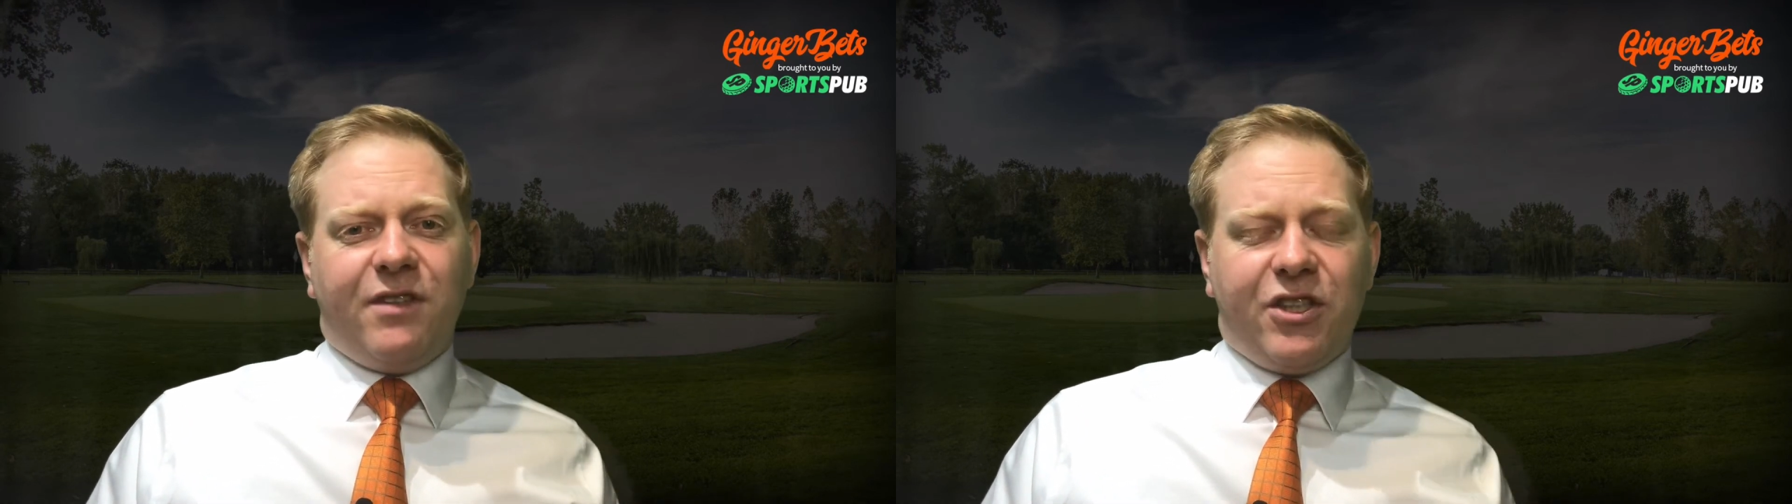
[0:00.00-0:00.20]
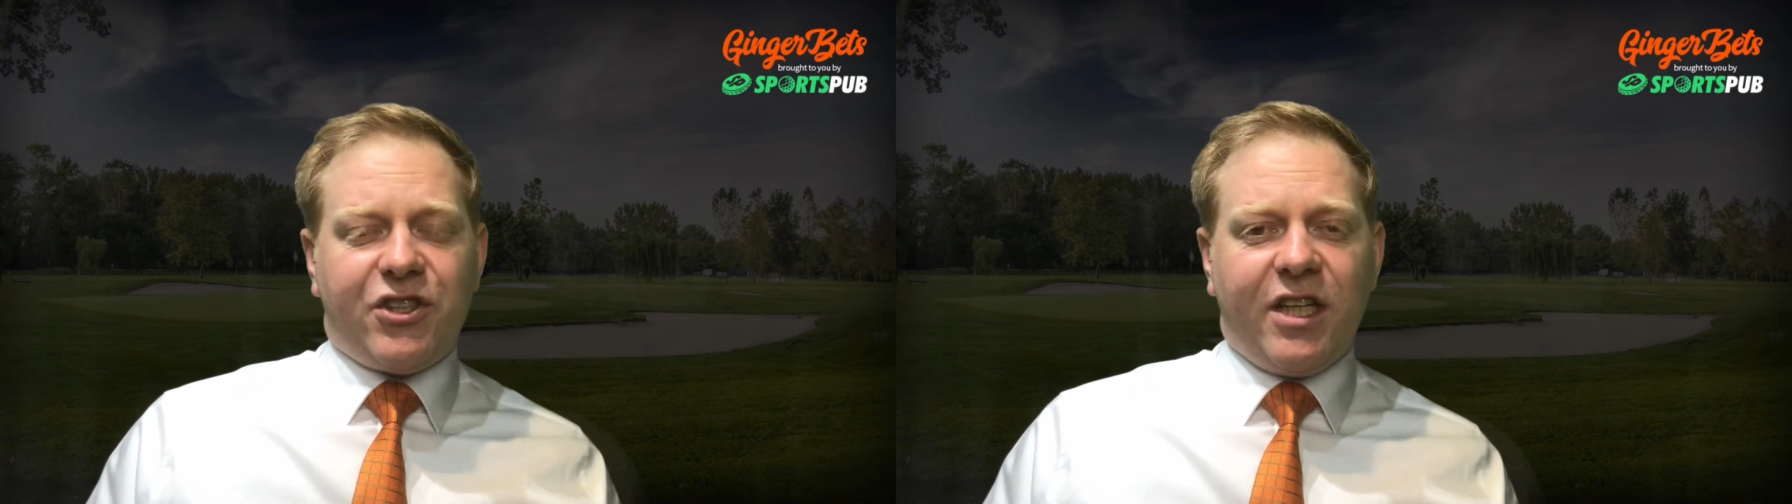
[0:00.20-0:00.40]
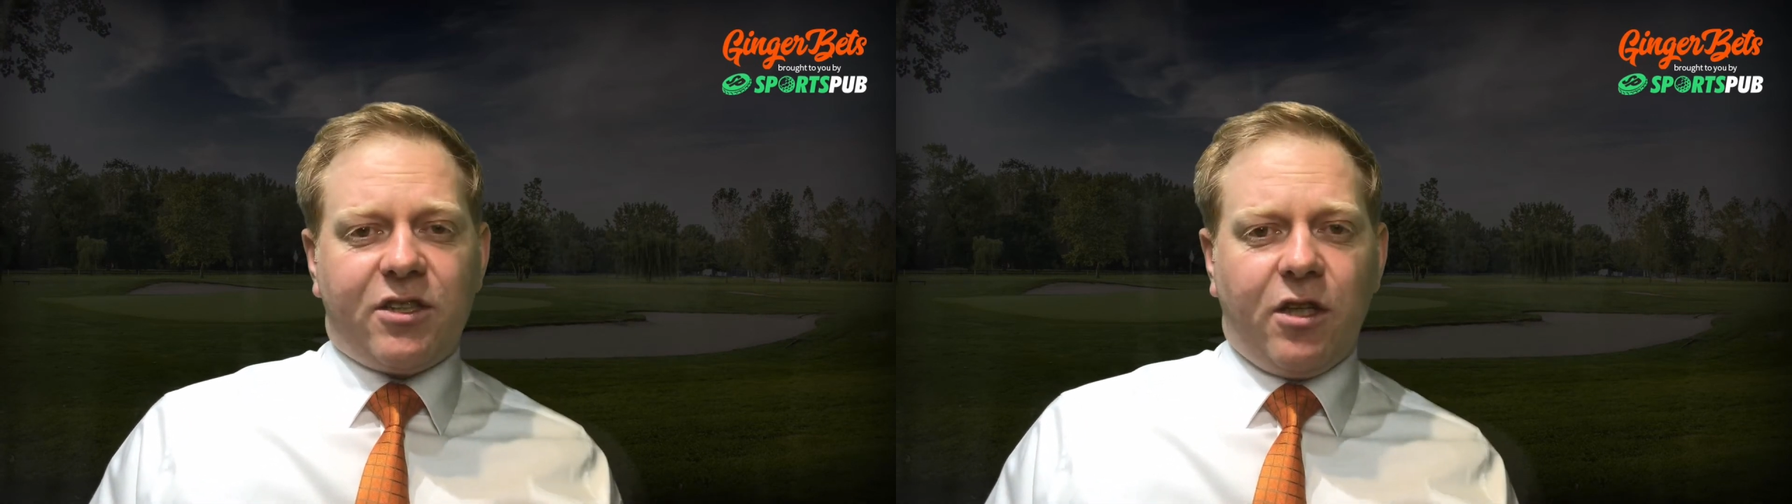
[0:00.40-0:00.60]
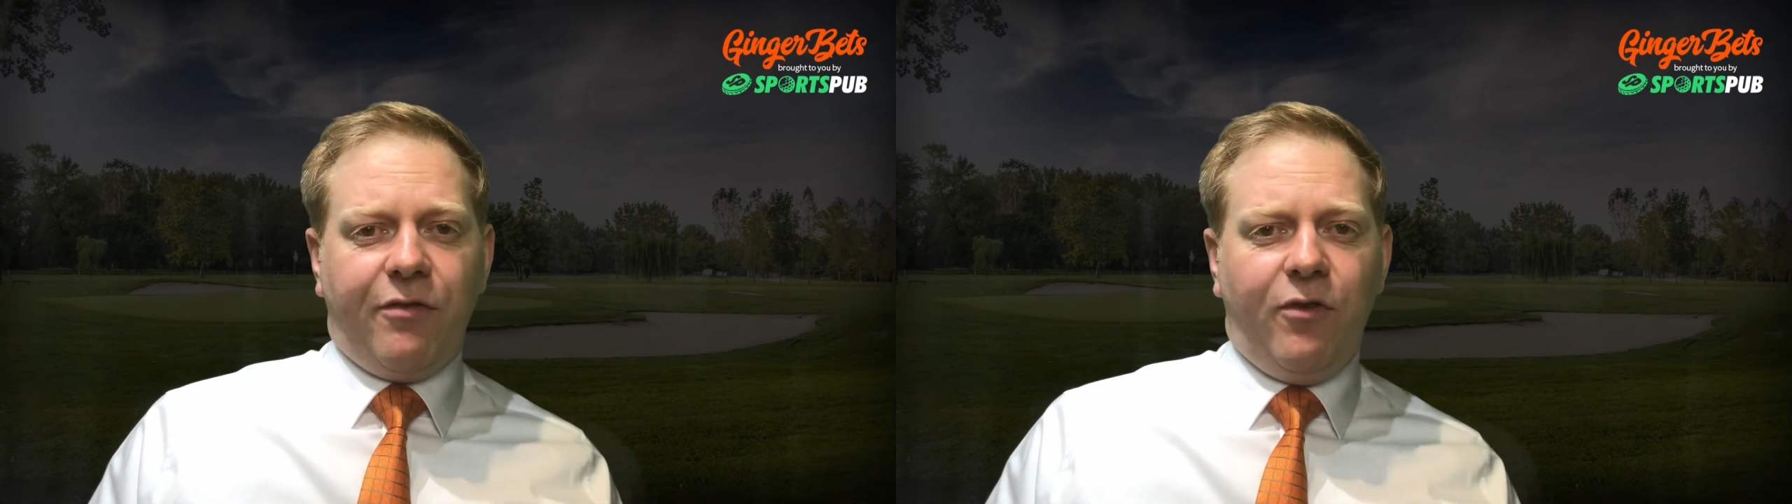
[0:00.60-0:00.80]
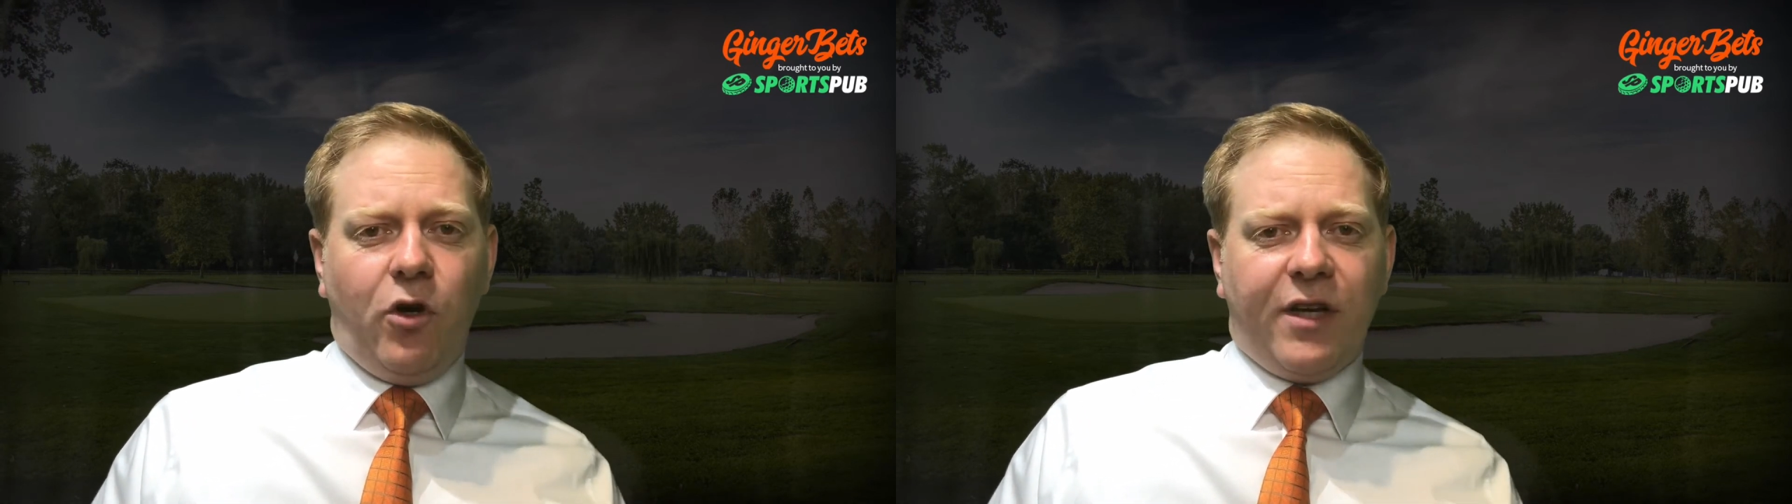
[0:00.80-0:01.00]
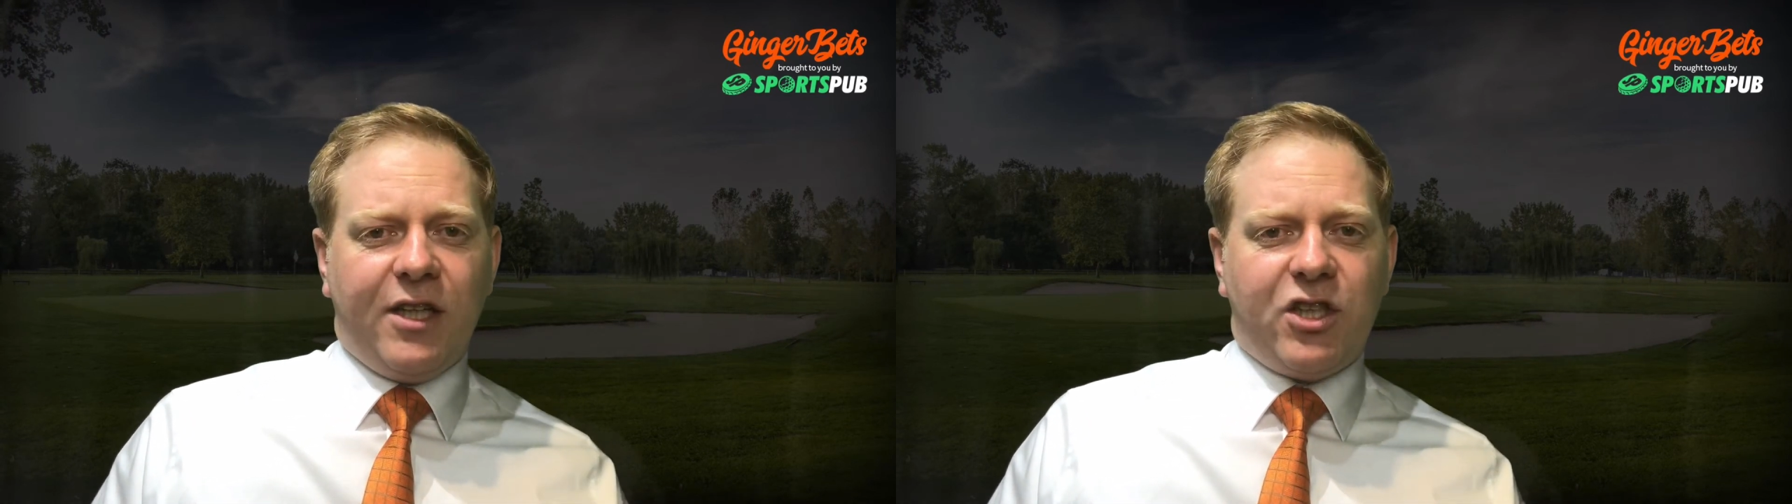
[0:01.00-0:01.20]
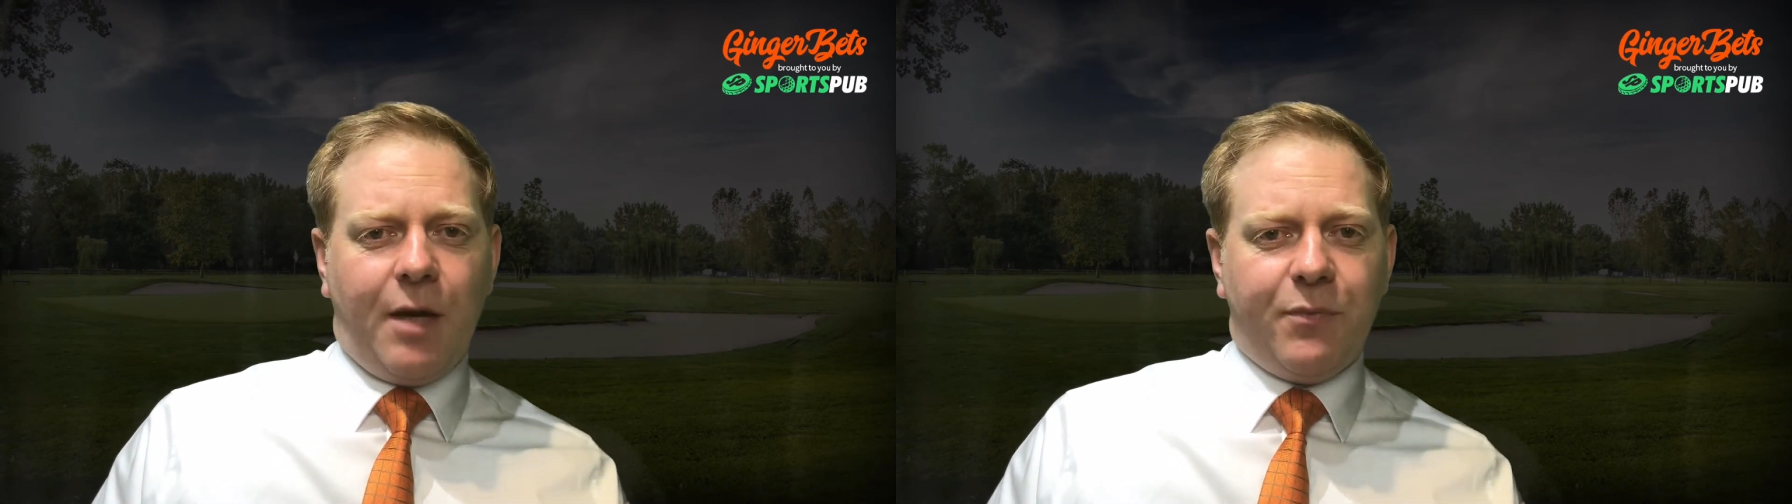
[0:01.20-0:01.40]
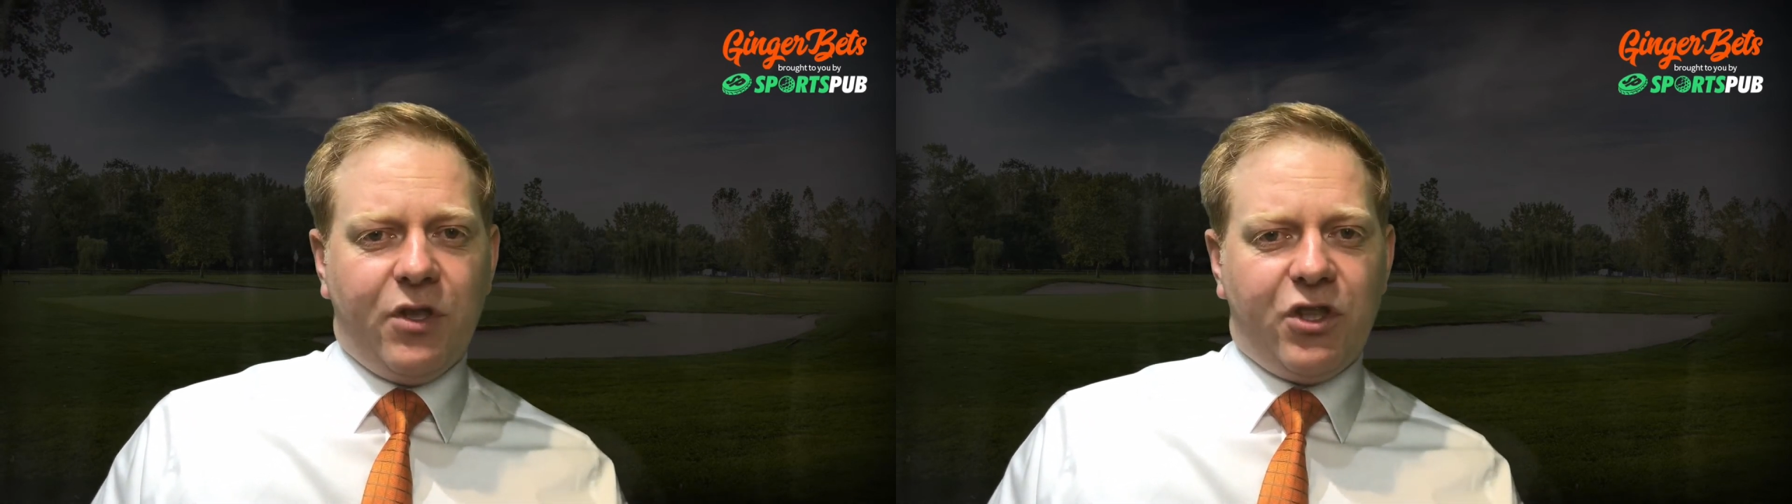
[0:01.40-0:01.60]
finished 6th at the Fortnite
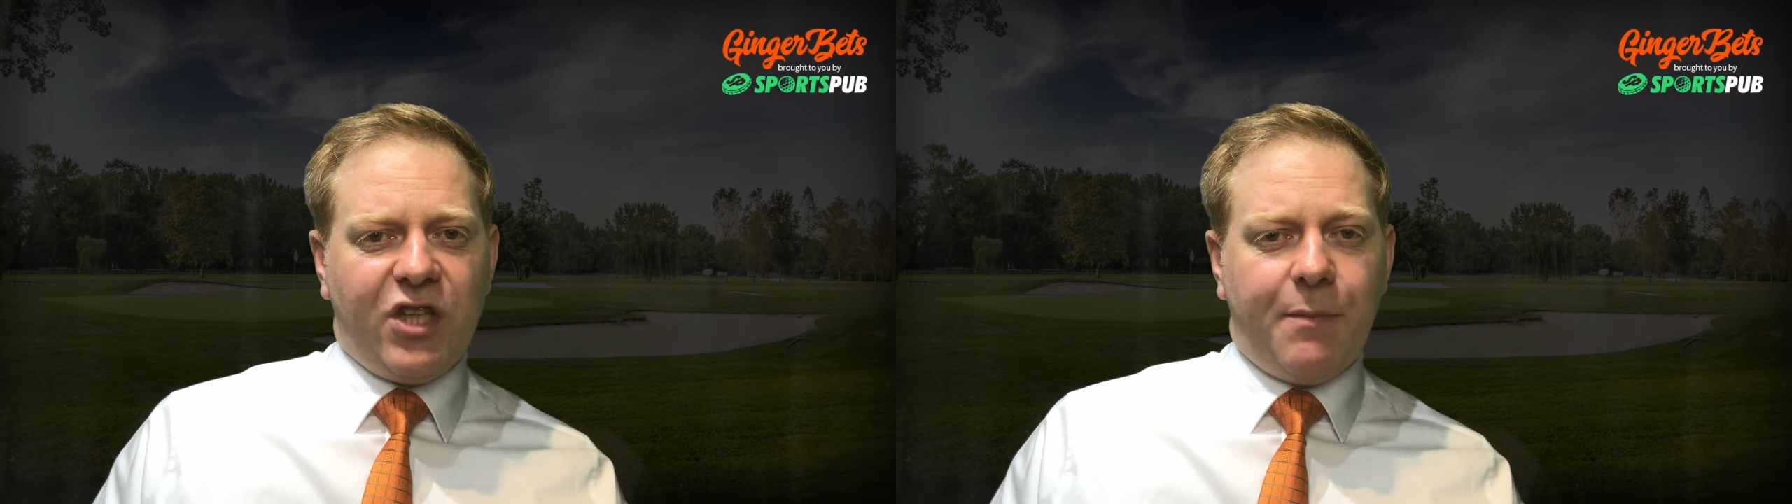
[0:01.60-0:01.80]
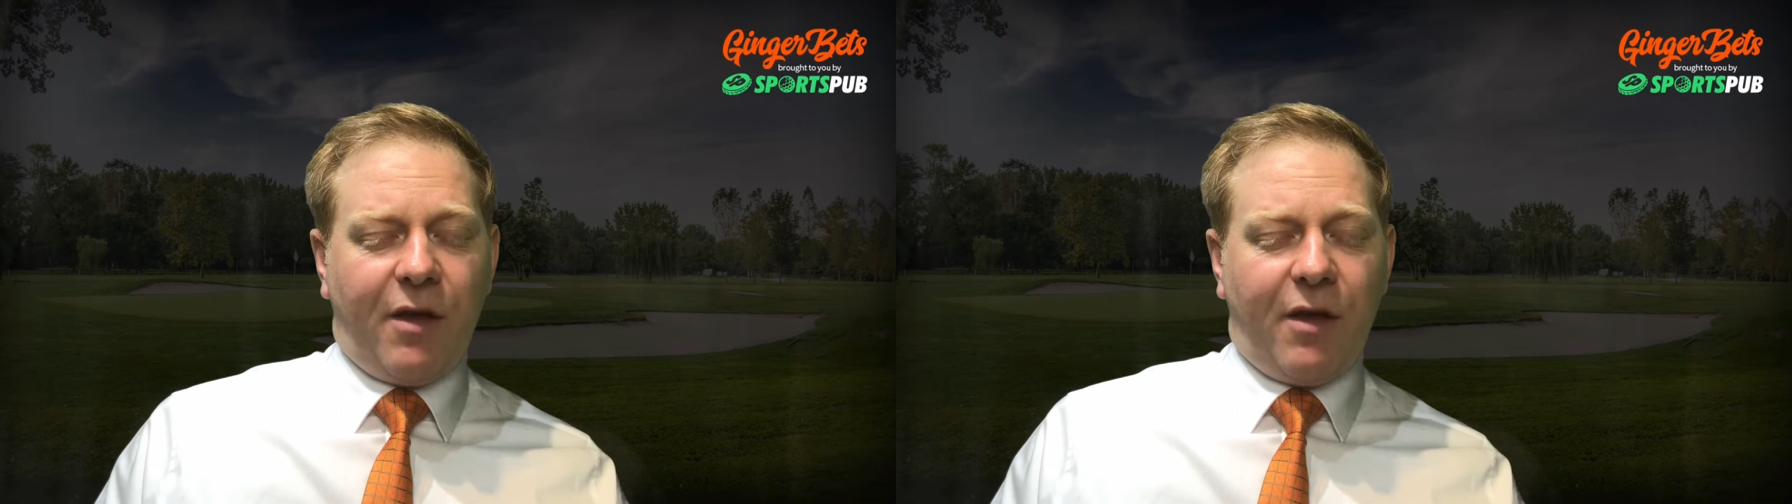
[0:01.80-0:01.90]
Championship.